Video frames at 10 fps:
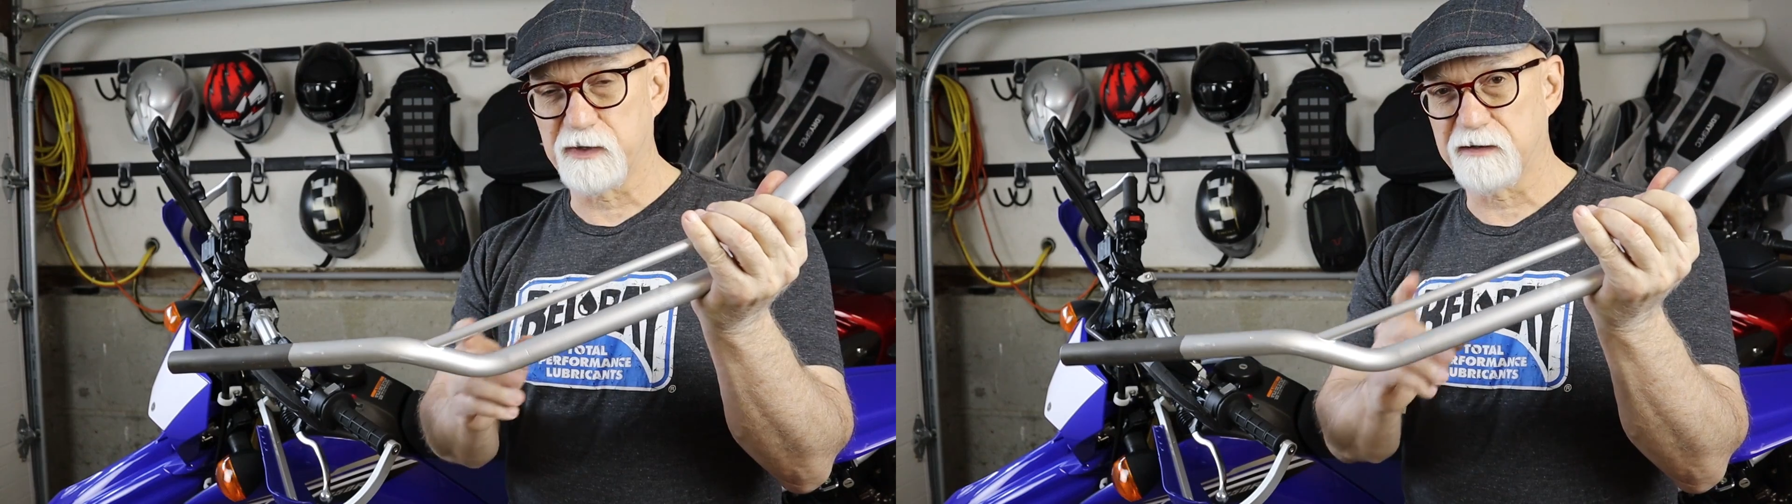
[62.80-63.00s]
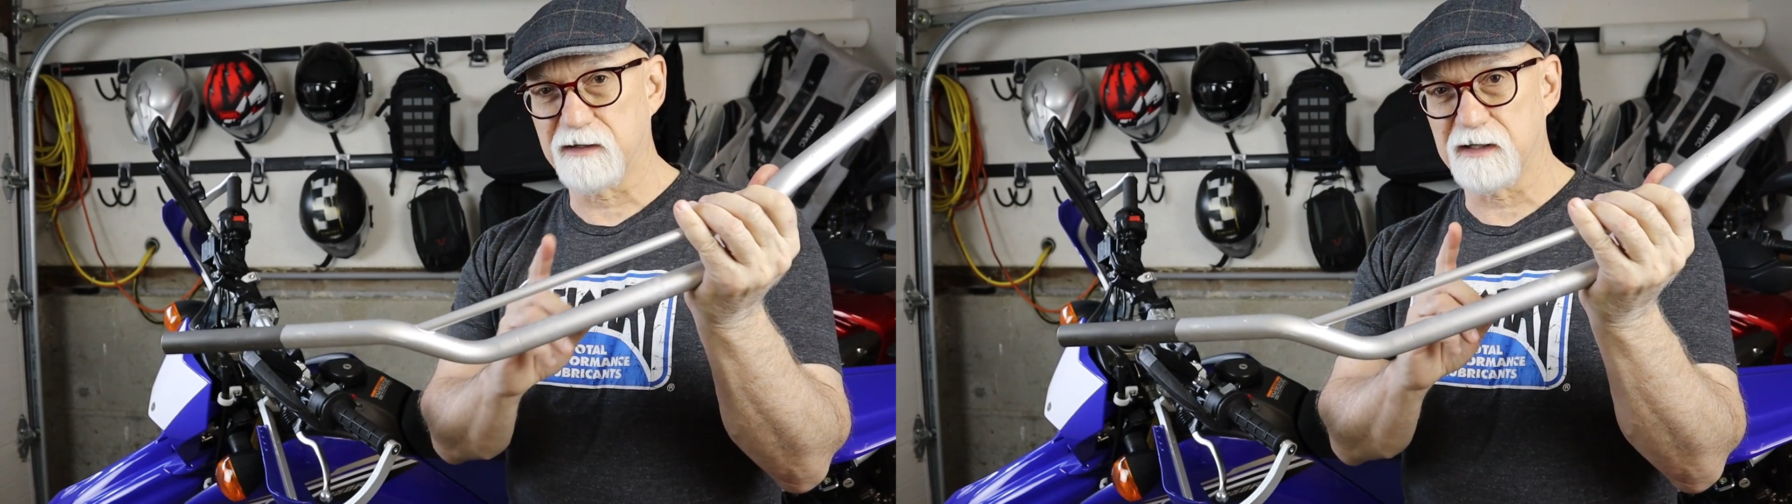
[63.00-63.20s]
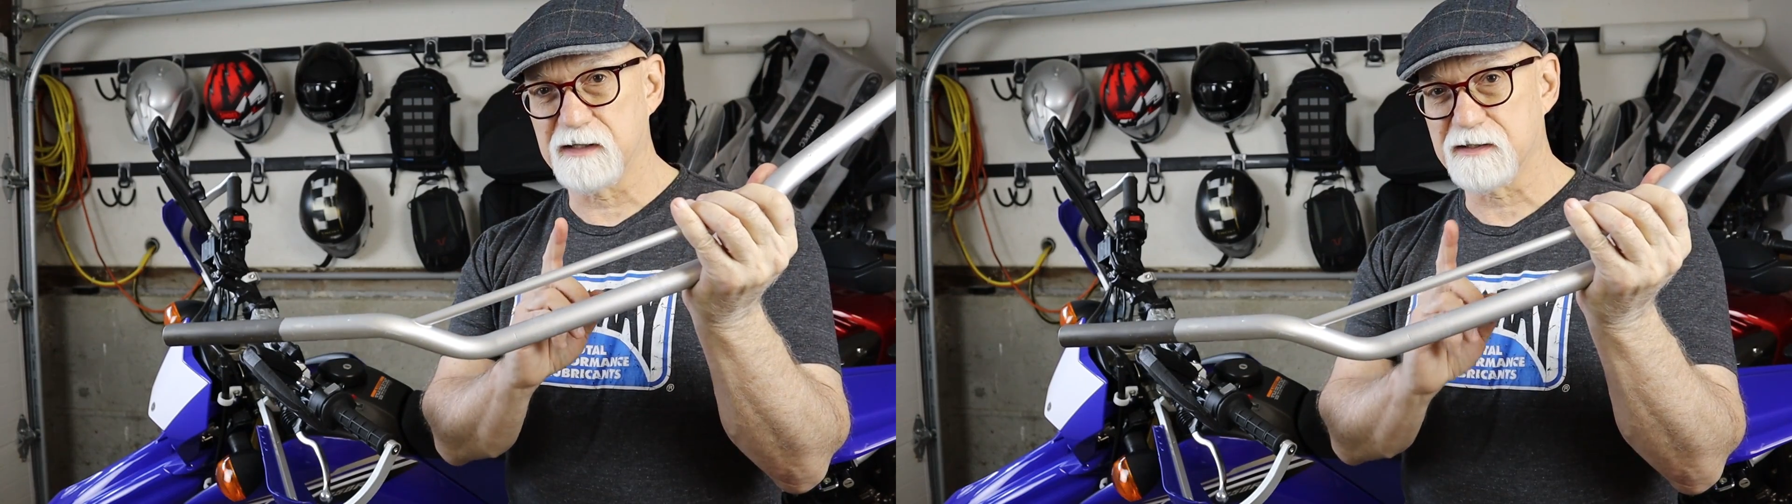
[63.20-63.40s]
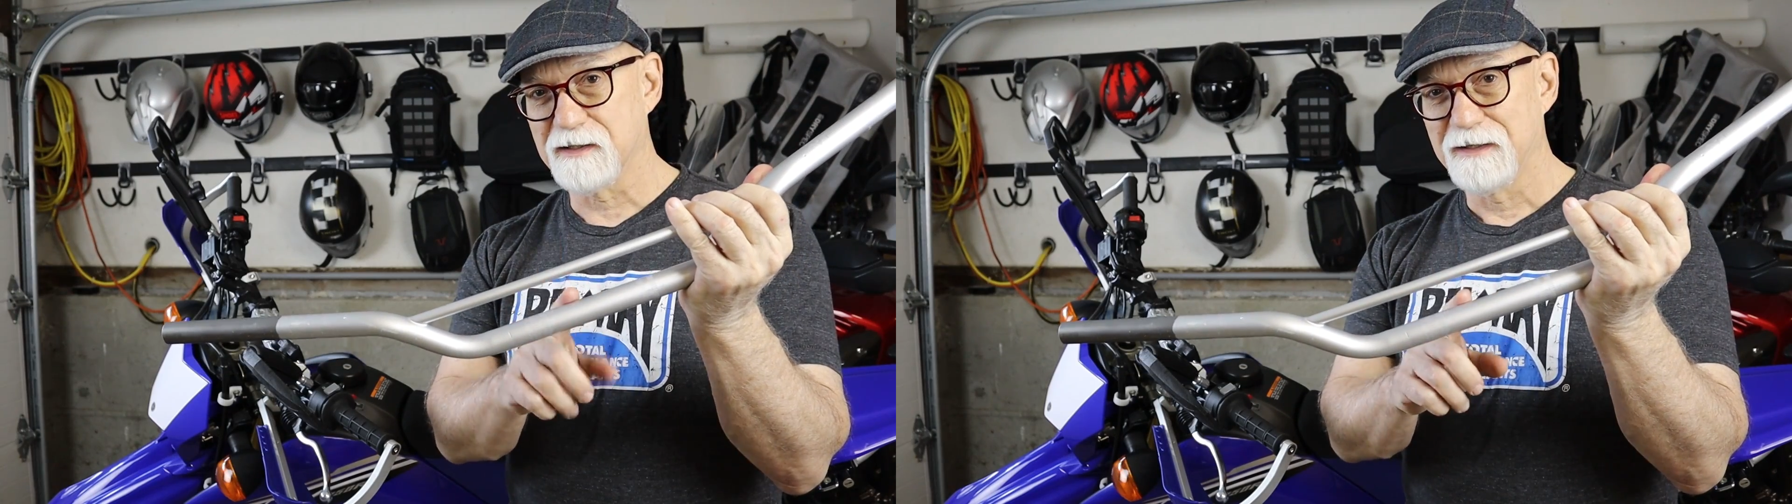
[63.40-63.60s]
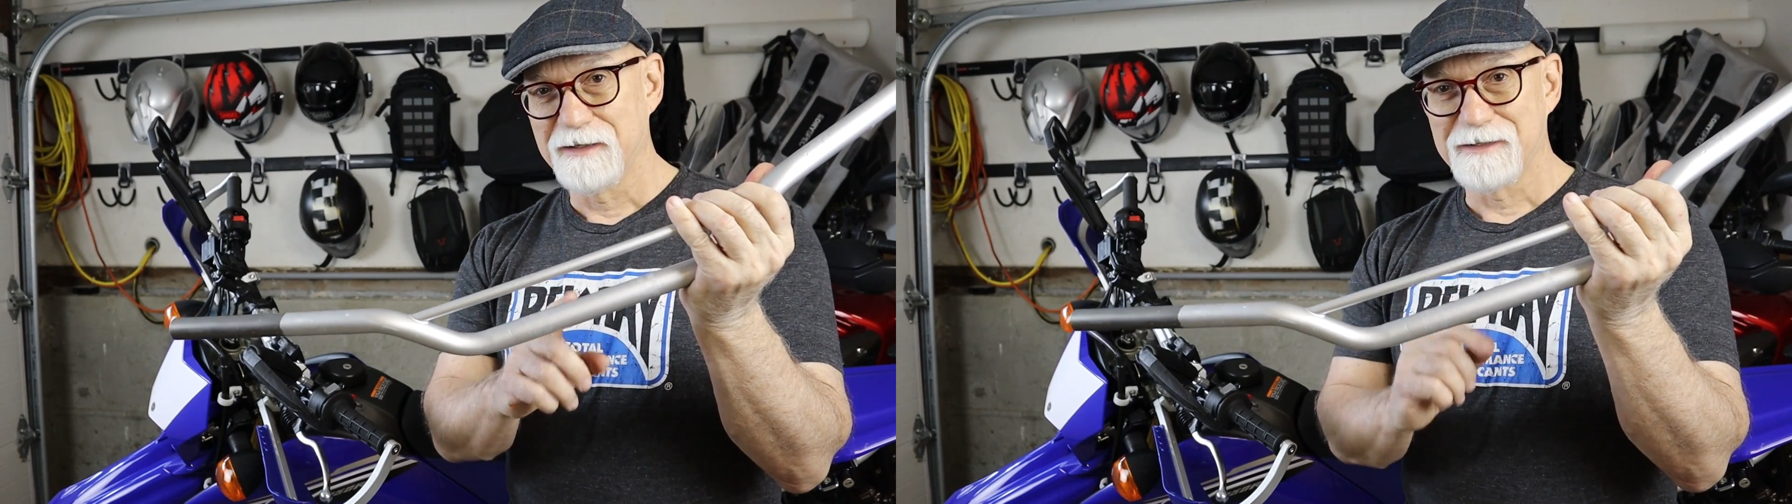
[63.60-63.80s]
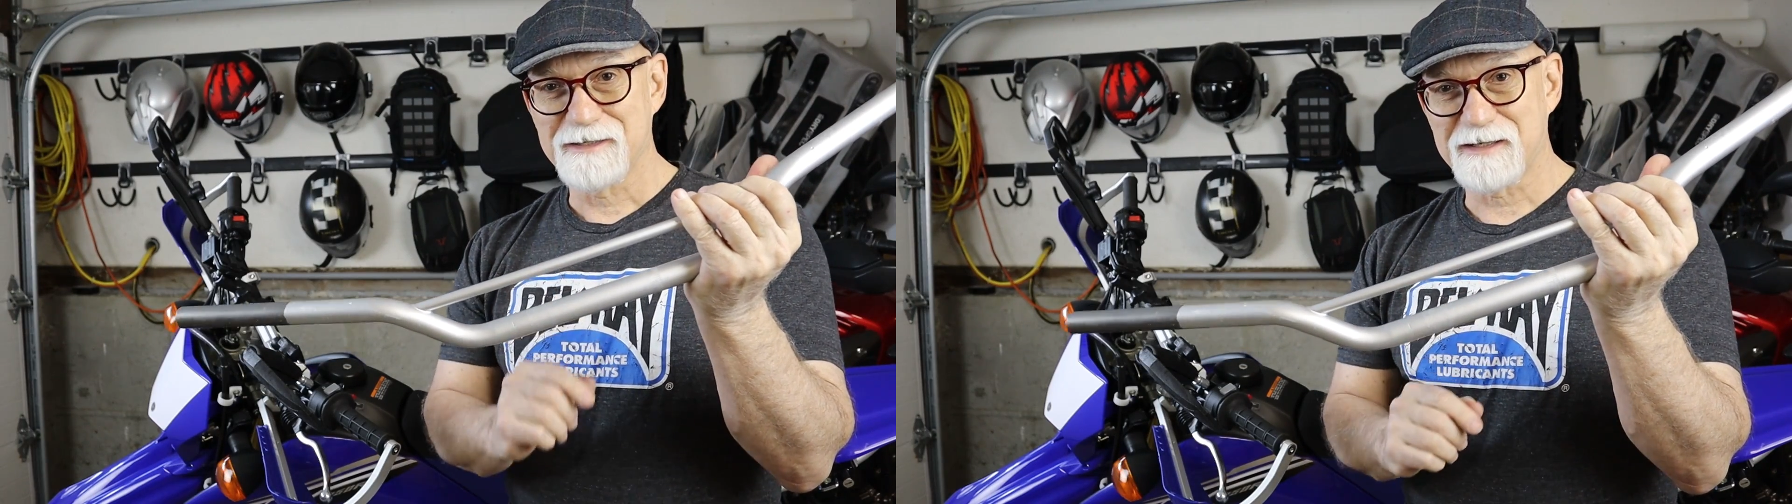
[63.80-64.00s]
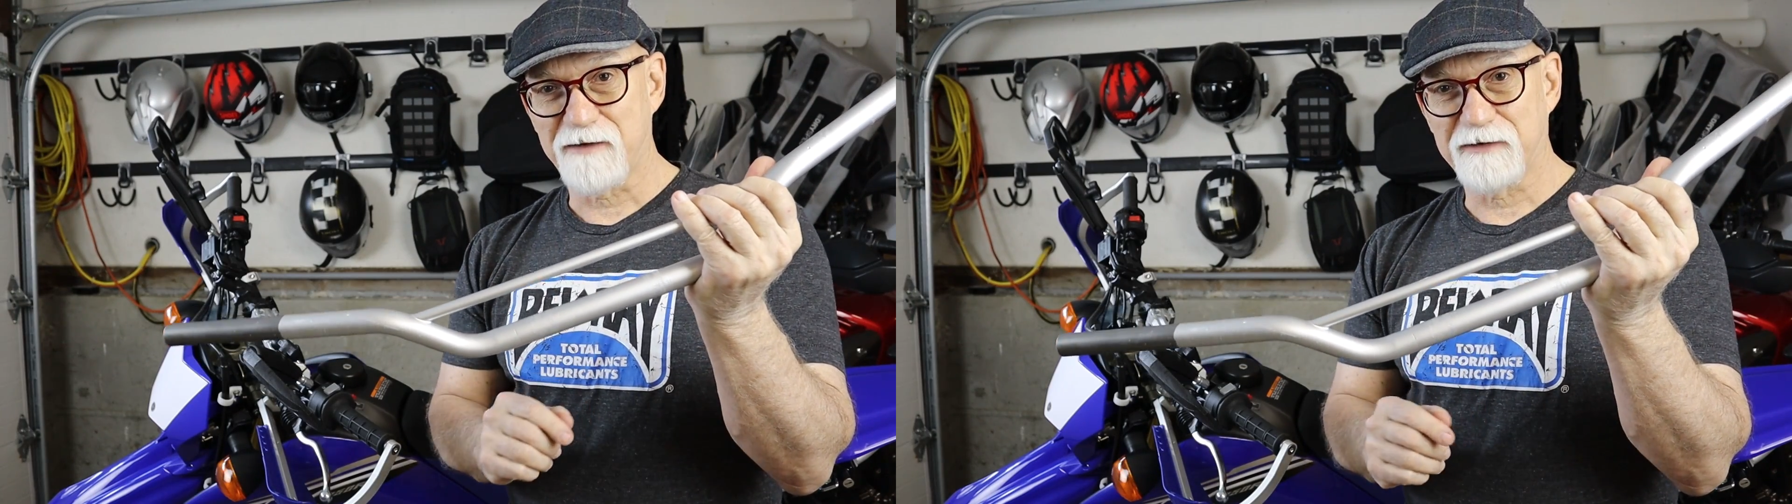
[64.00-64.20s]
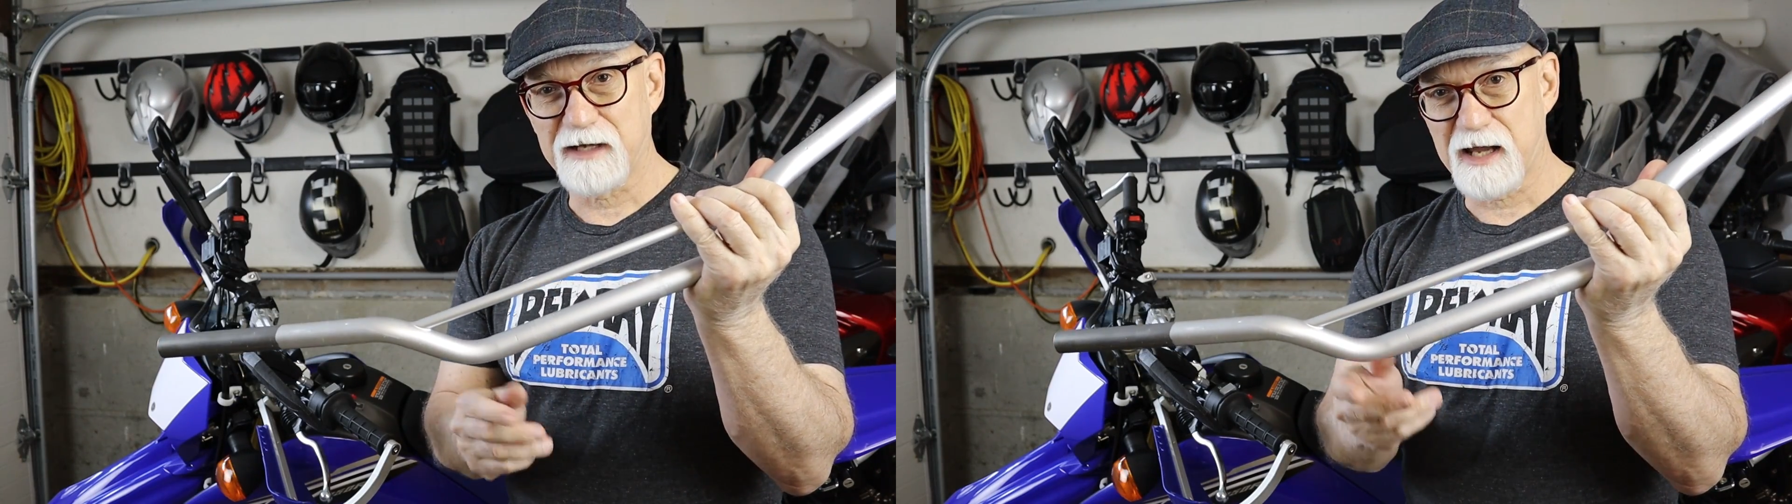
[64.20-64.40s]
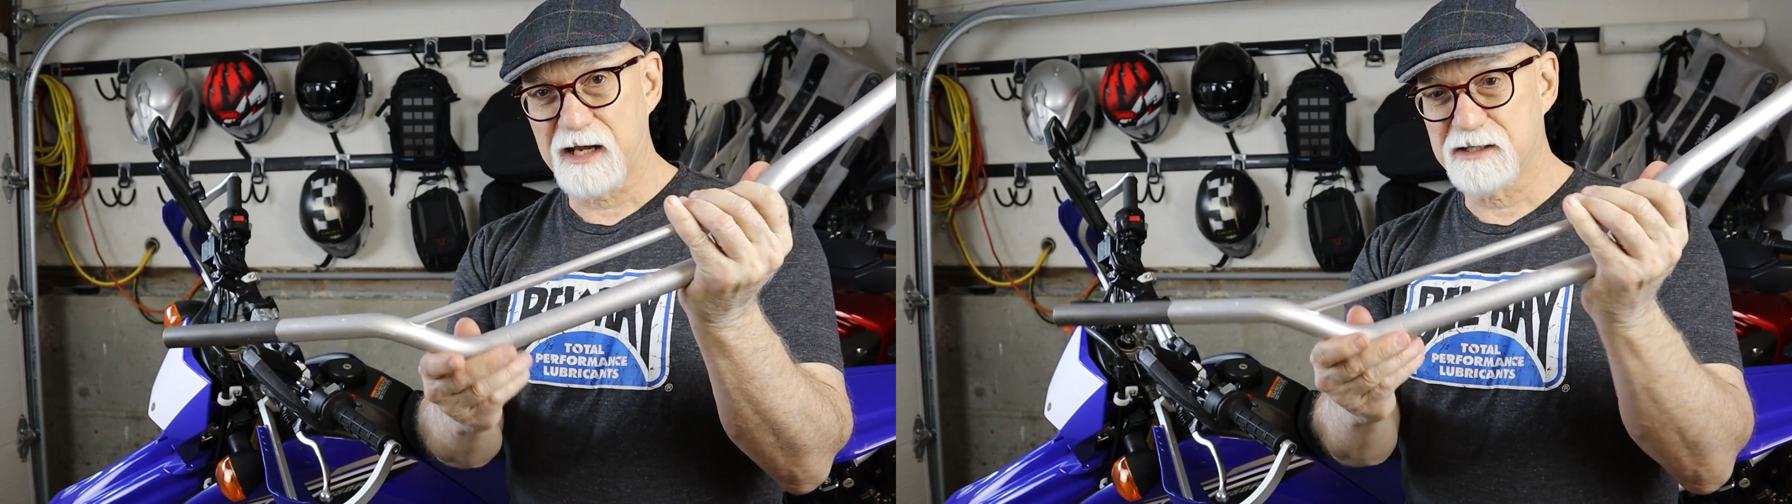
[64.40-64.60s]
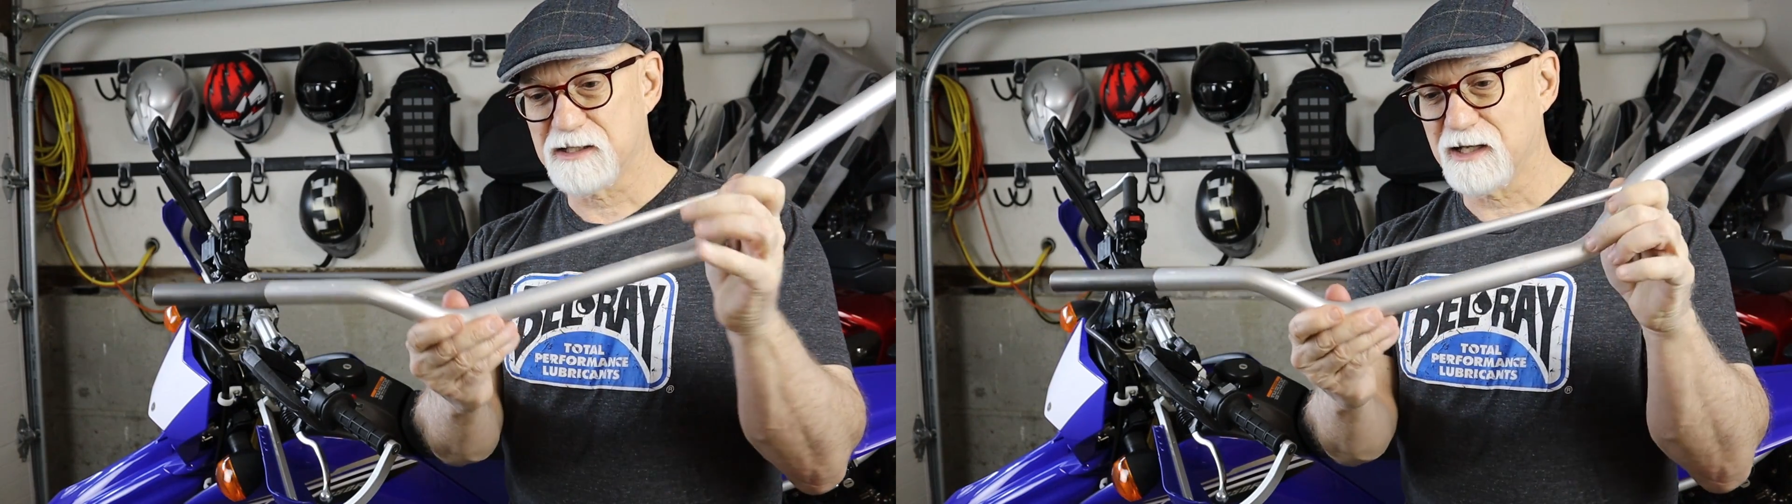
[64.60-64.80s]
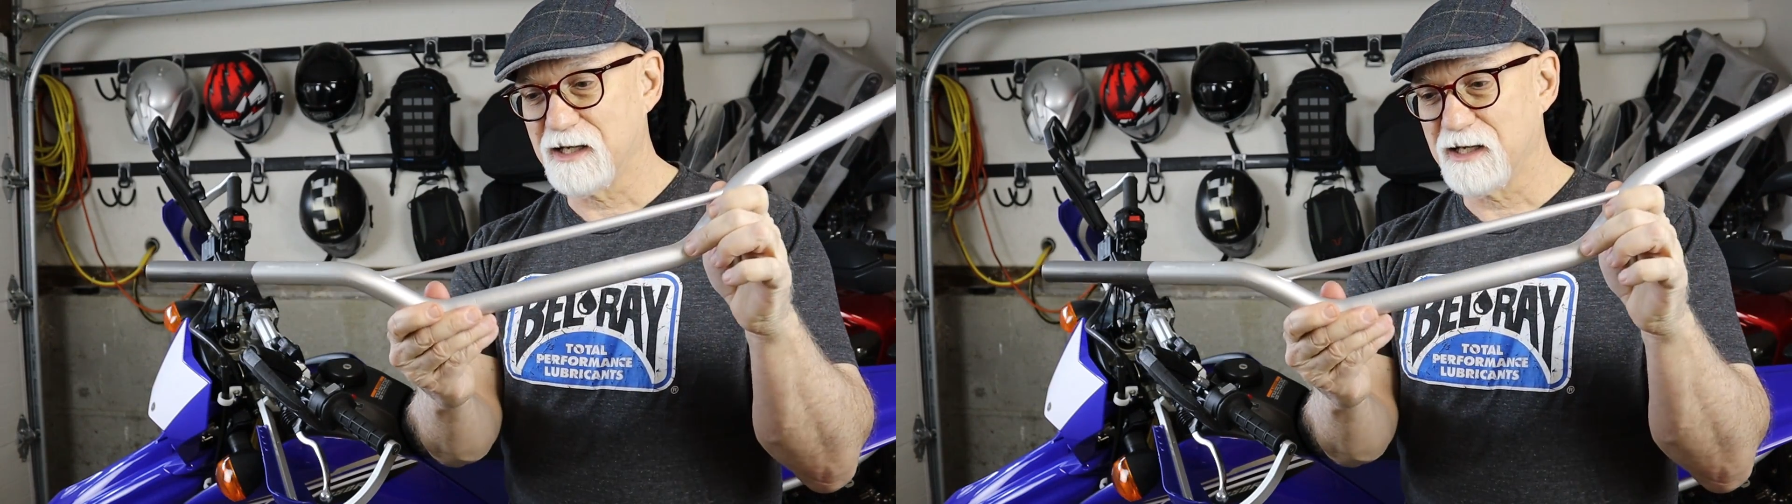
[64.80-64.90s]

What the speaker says: with these 7/8